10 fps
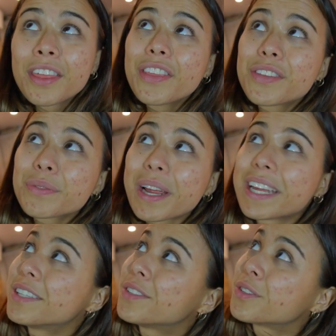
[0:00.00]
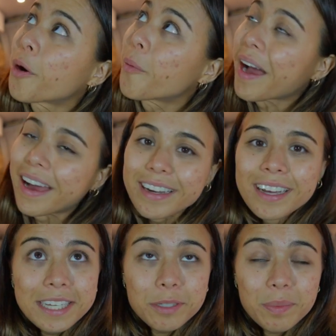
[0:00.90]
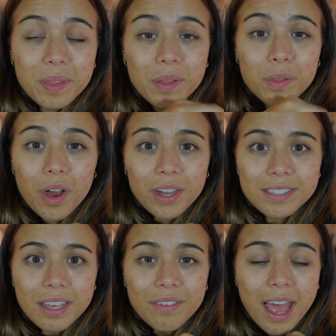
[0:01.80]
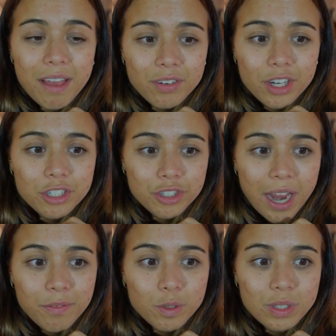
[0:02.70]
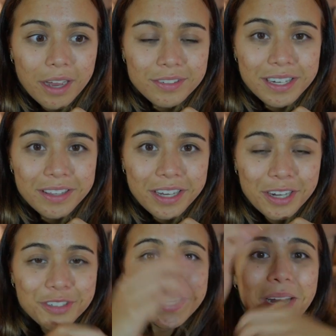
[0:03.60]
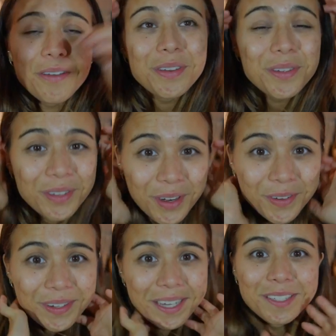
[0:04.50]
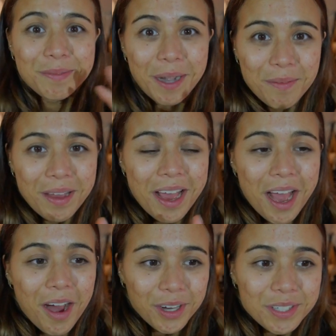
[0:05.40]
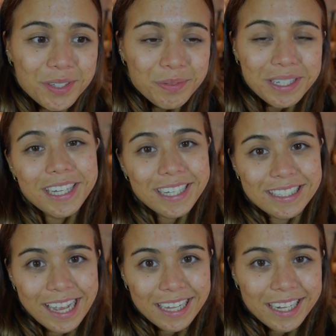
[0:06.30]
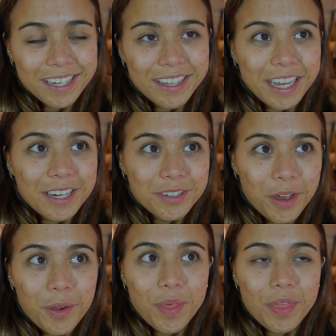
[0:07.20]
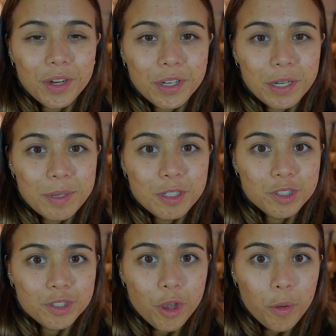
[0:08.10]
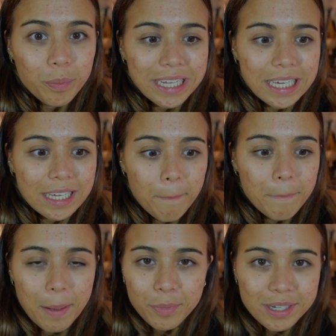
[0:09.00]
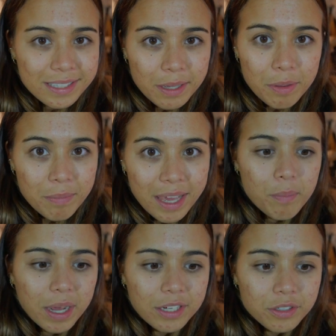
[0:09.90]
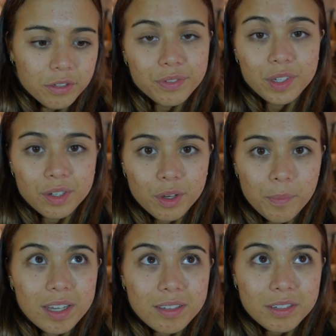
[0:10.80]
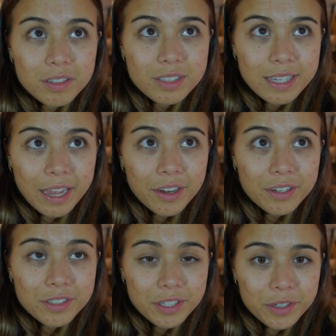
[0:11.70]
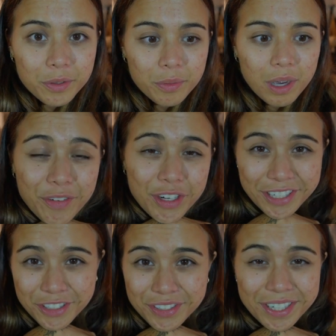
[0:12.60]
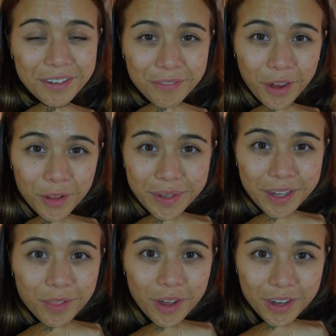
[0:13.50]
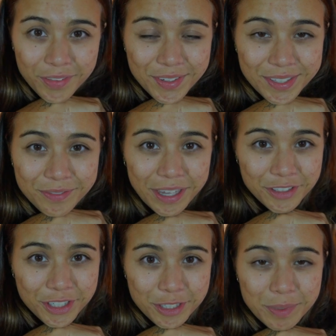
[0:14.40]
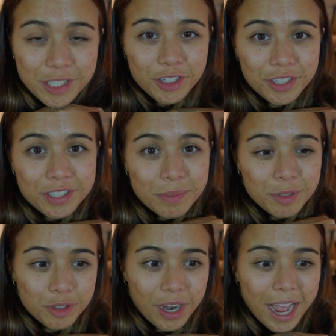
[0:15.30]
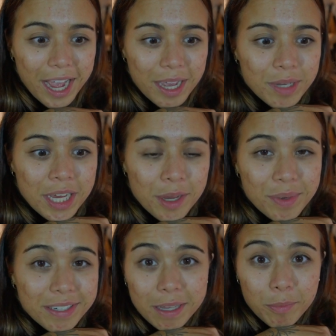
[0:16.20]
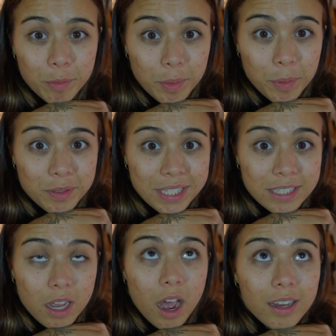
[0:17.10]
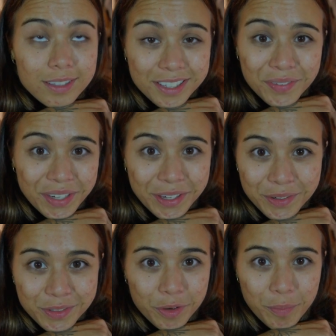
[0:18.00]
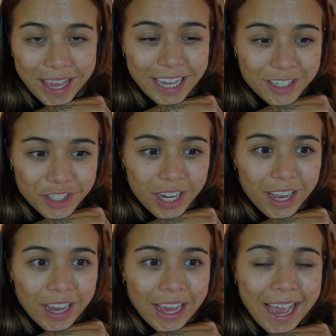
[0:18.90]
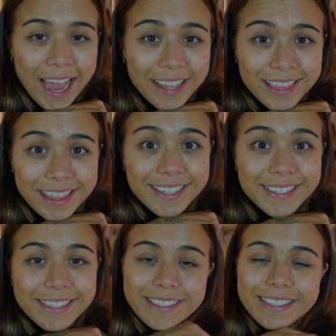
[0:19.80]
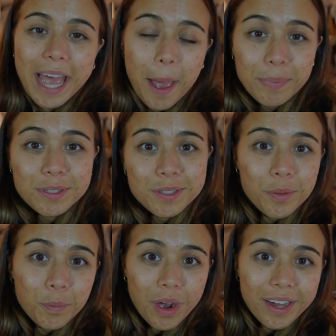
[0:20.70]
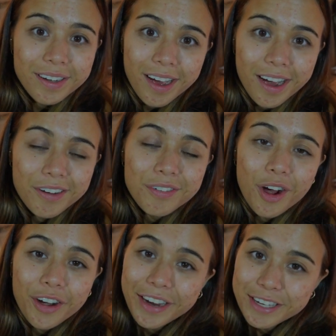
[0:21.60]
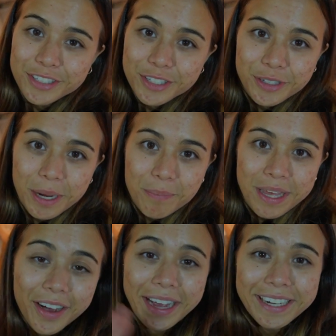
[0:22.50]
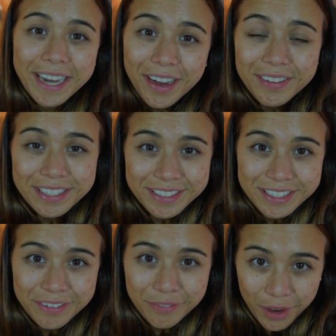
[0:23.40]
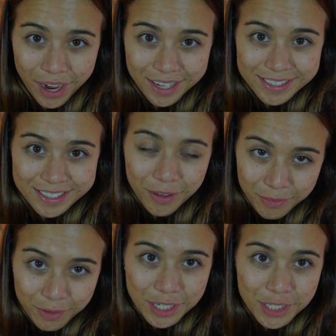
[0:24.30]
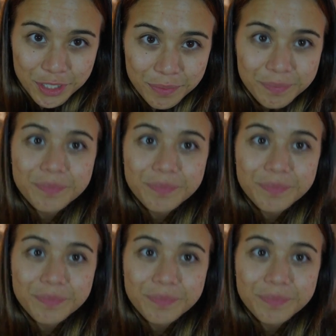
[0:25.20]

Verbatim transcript: This rain is so bad. It's gonna be the longest I've ever traveled outside of the country, and I feel nervous, but I'm also really excited. Like, I know that there are going to be so many memories that we make, but I do feel a little scared too. If you're interested in following along on those adventures, be sure to subscribe because I'm going to be posting tons of videos from Asia, and this is episode one of our Asia trip. Okay, now let's defrost the fridge.